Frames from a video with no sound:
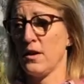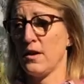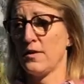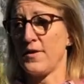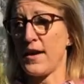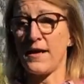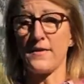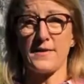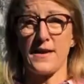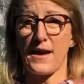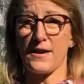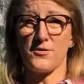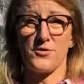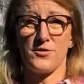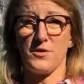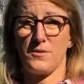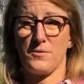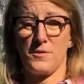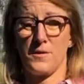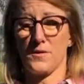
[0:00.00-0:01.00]
that's
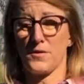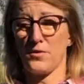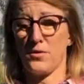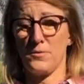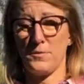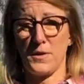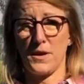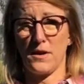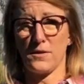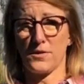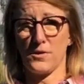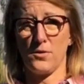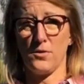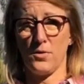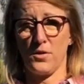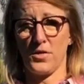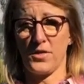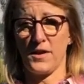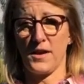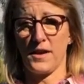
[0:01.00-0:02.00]
actually what sold me on the
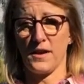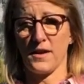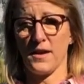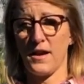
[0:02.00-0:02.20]
whole thing.